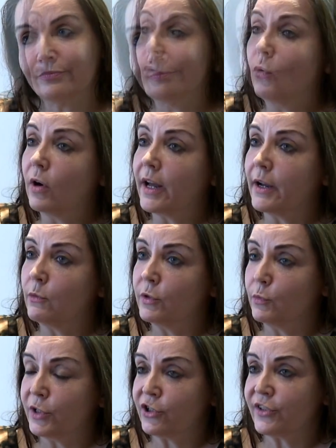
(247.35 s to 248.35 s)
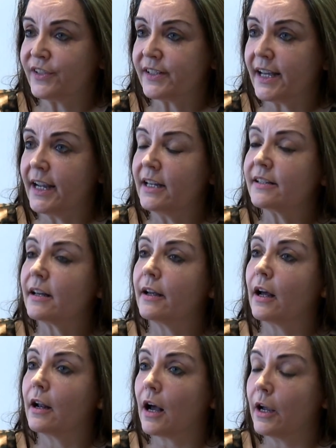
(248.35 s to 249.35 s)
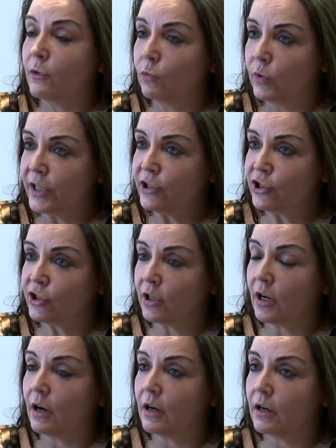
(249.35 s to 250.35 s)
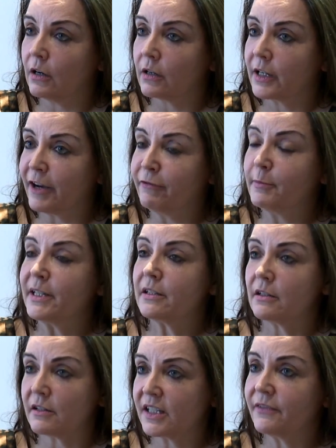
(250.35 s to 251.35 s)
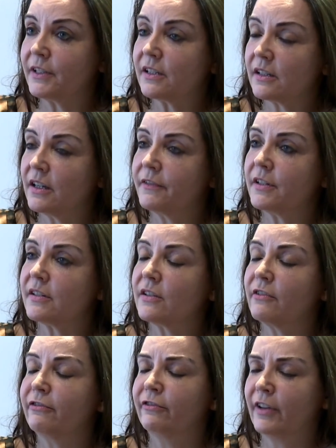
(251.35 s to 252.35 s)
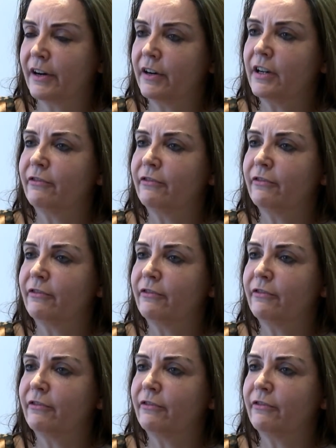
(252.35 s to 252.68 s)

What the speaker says: All I would wish to say is I wish our government and our civil servants the very,